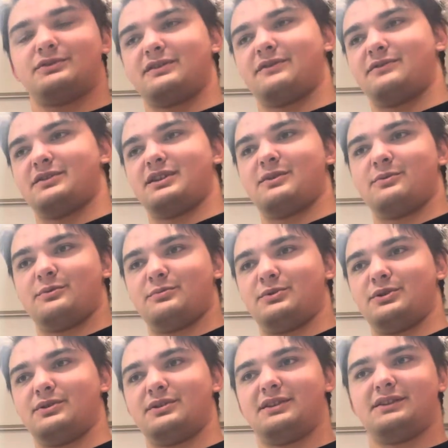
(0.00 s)
I forget what
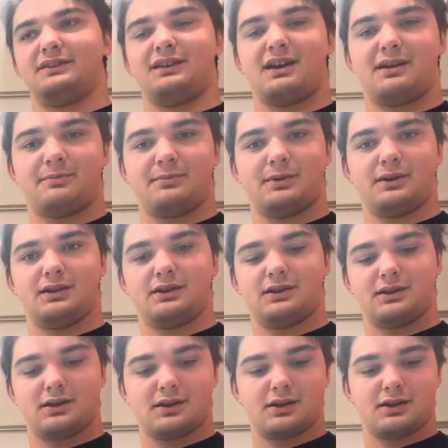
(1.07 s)
bureau does that, but
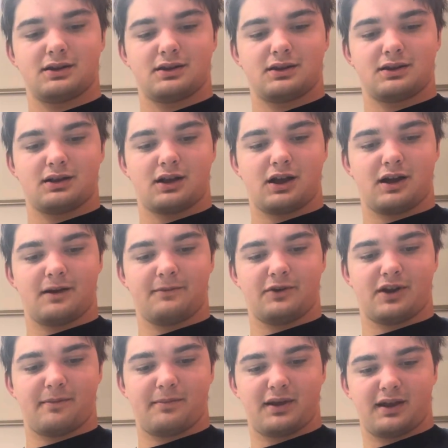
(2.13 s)
they're
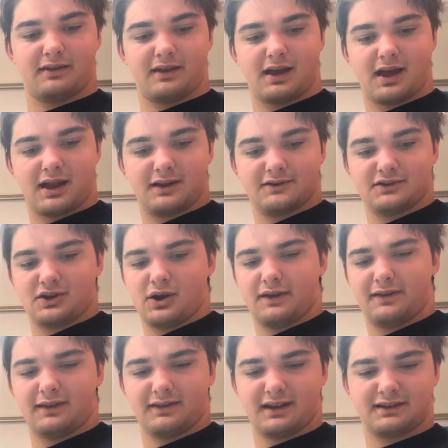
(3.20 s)
not paying that. So I
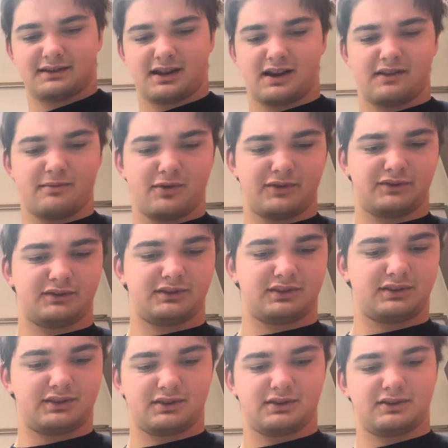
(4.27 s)
think that's kind of the most
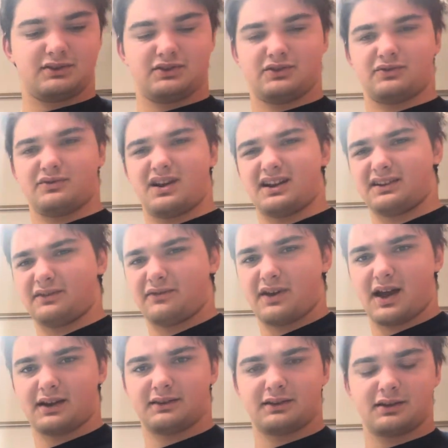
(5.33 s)
direct
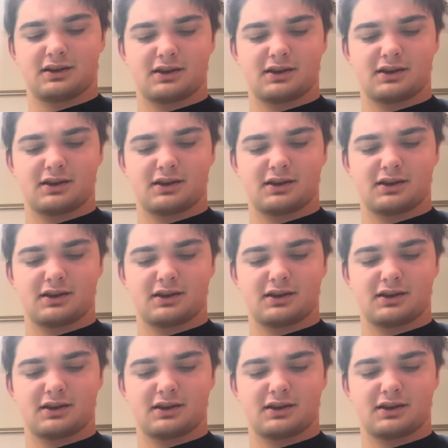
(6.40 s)
effect.